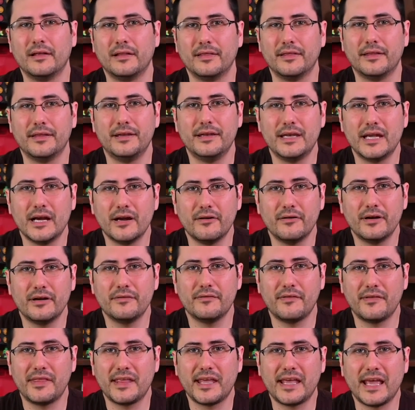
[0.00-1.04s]
The
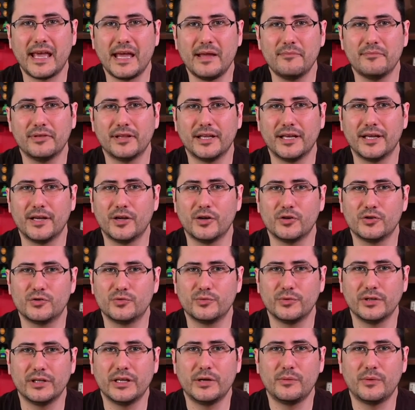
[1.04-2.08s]
narrative of the gameplay goes
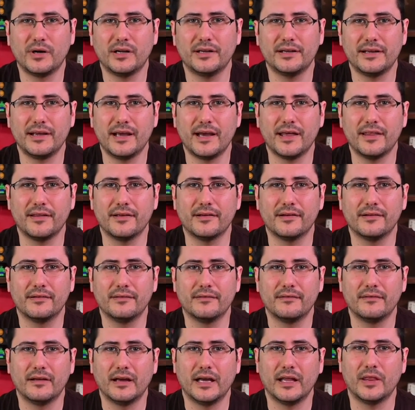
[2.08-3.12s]
really well together,
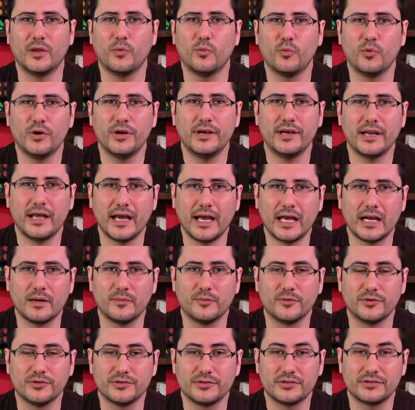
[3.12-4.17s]
and the wooden
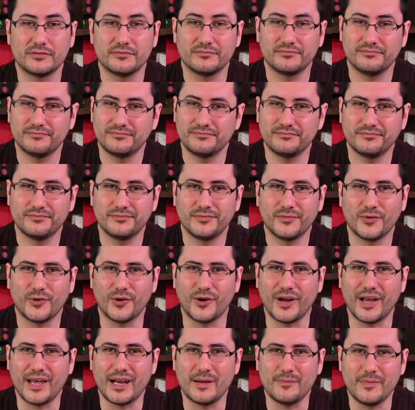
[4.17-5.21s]
animals,
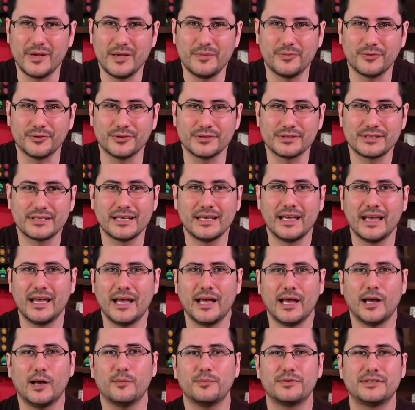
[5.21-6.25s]
or animeeples,
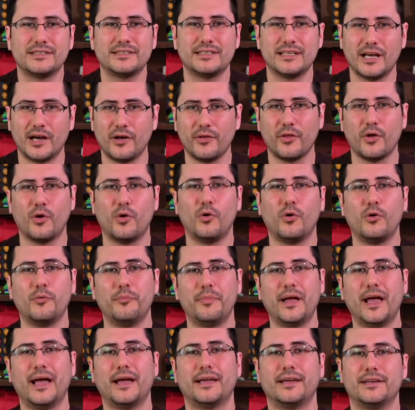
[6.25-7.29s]
help sell the whole
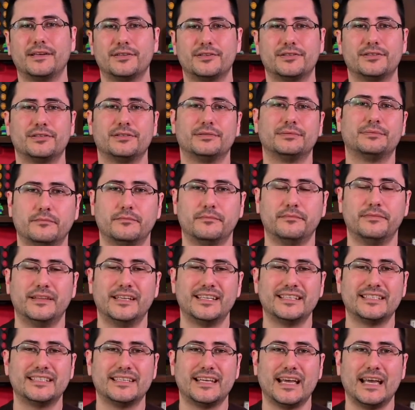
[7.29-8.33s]
package.
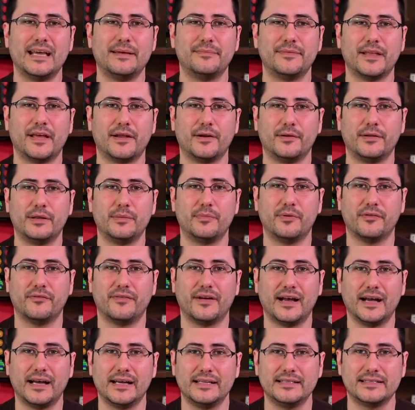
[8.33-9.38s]
This game not only
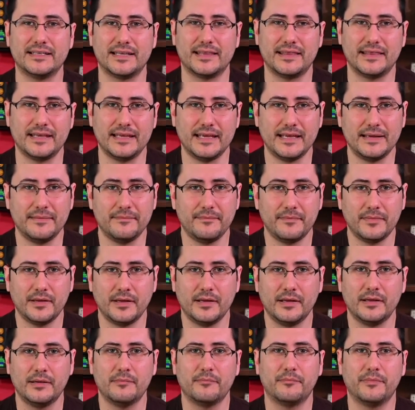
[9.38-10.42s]
provides a theme,
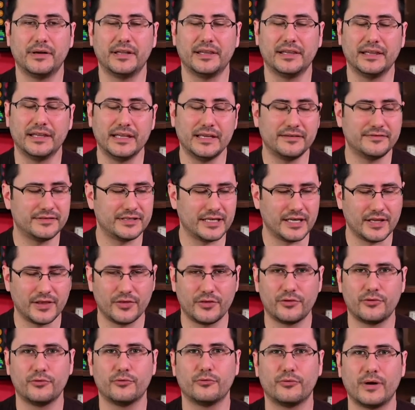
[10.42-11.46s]
but lives
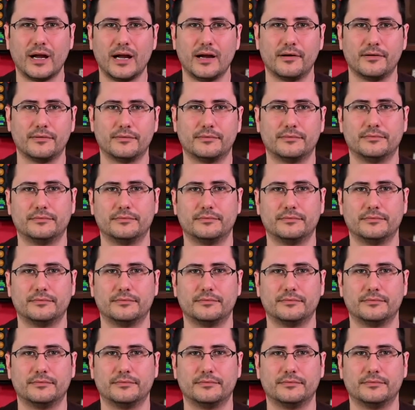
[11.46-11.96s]
it throughout.